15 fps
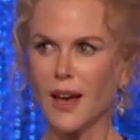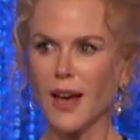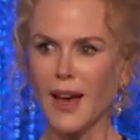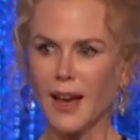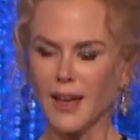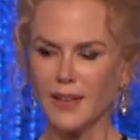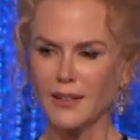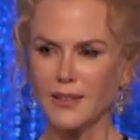
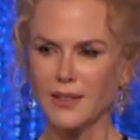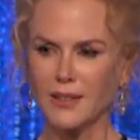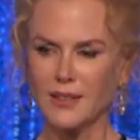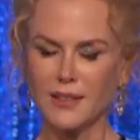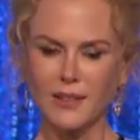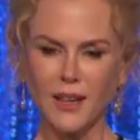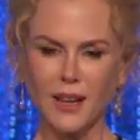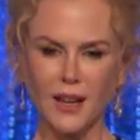
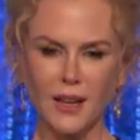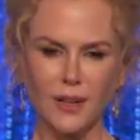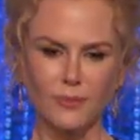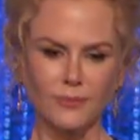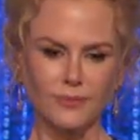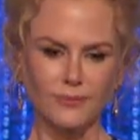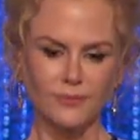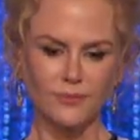and
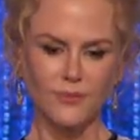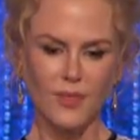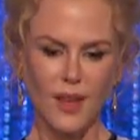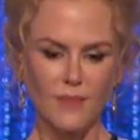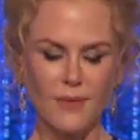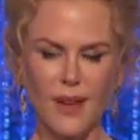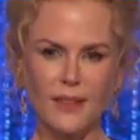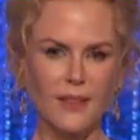um,
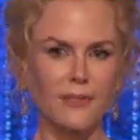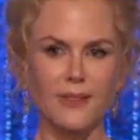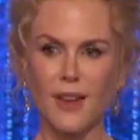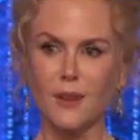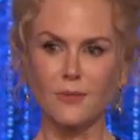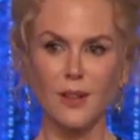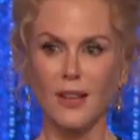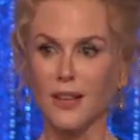they made the
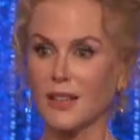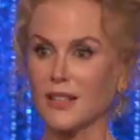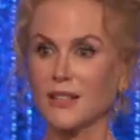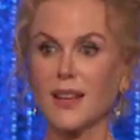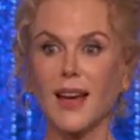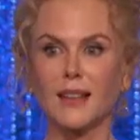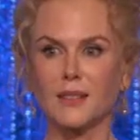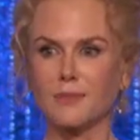family in
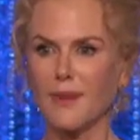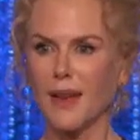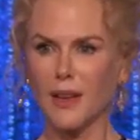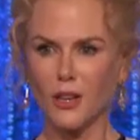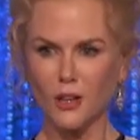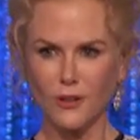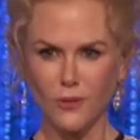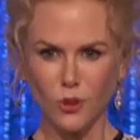
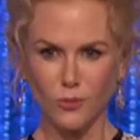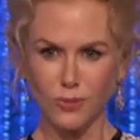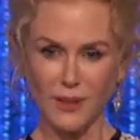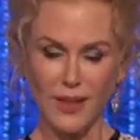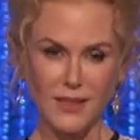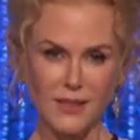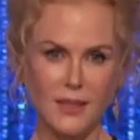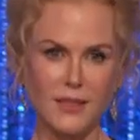Tasmania of all
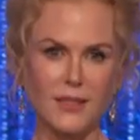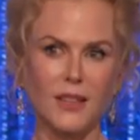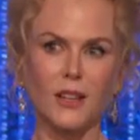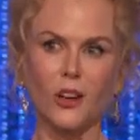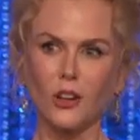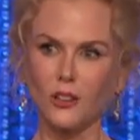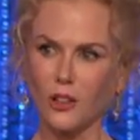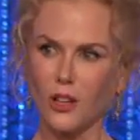places. He
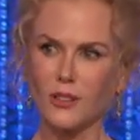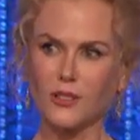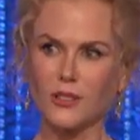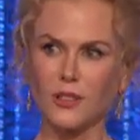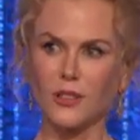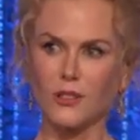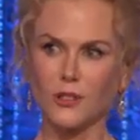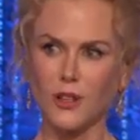got
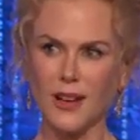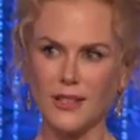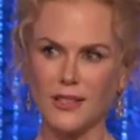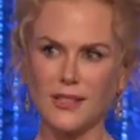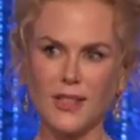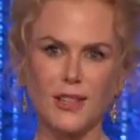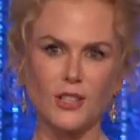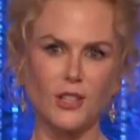lost on a train
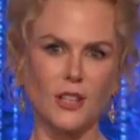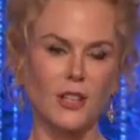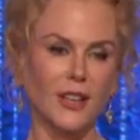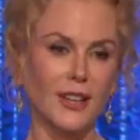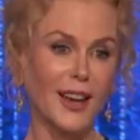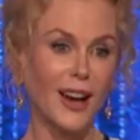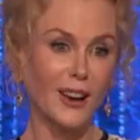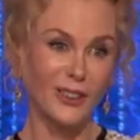station
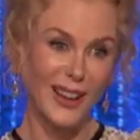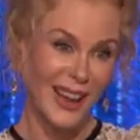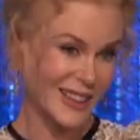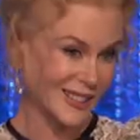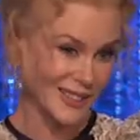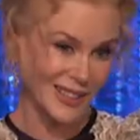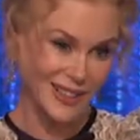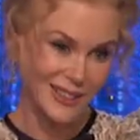in
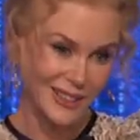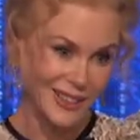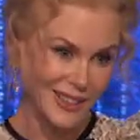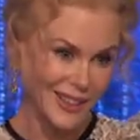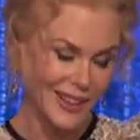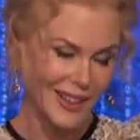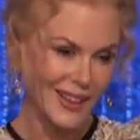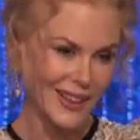Calcutta,
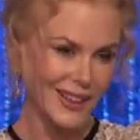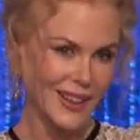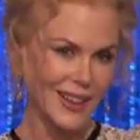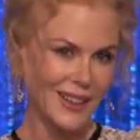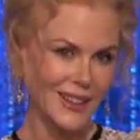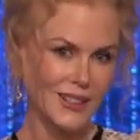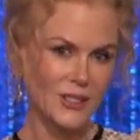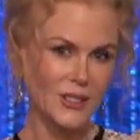
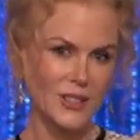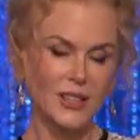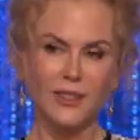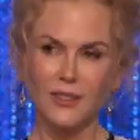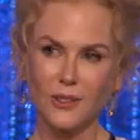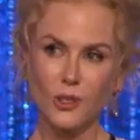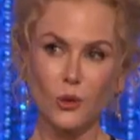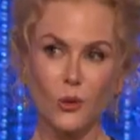and
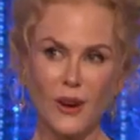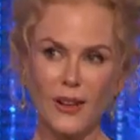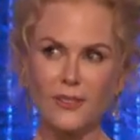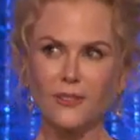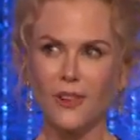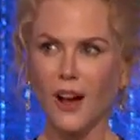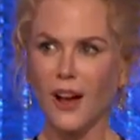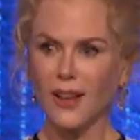
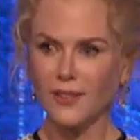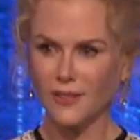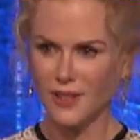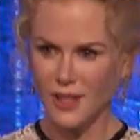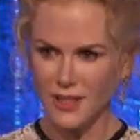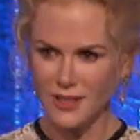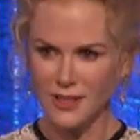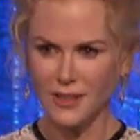25
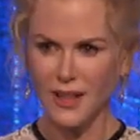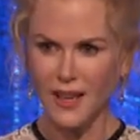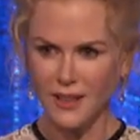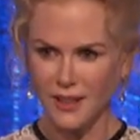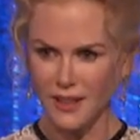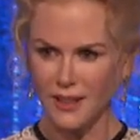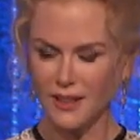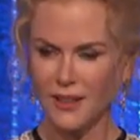years
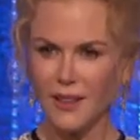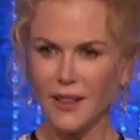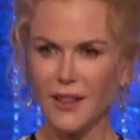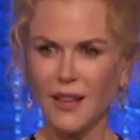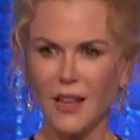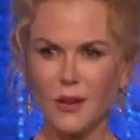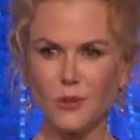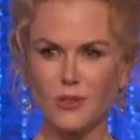later,
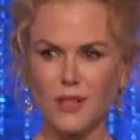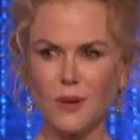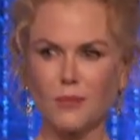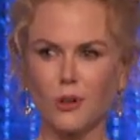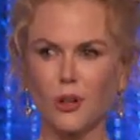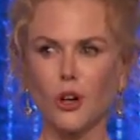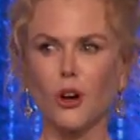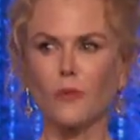he was
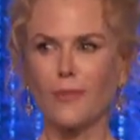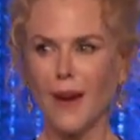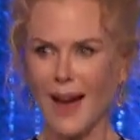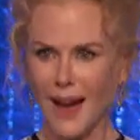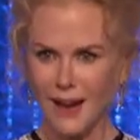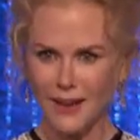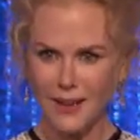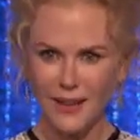able to go
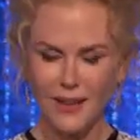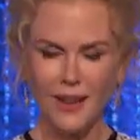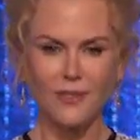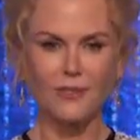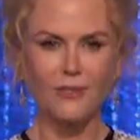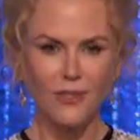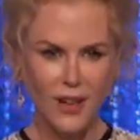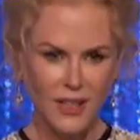back
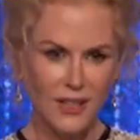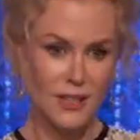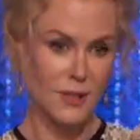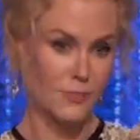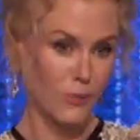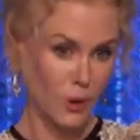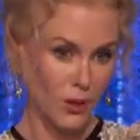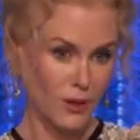and find his
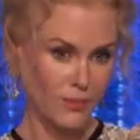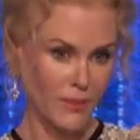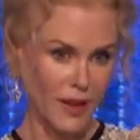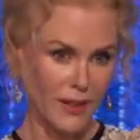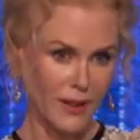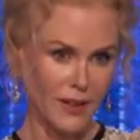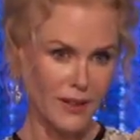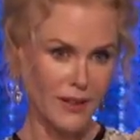birth
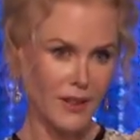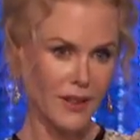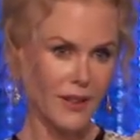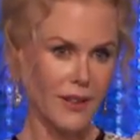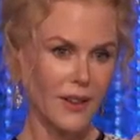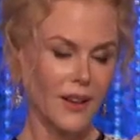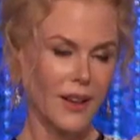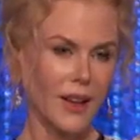mother.
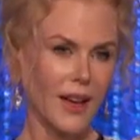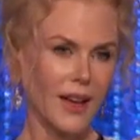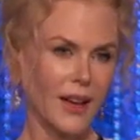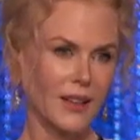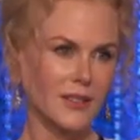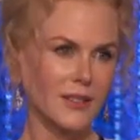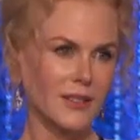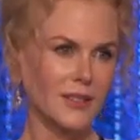
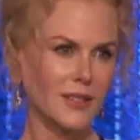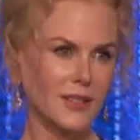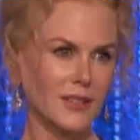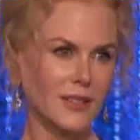And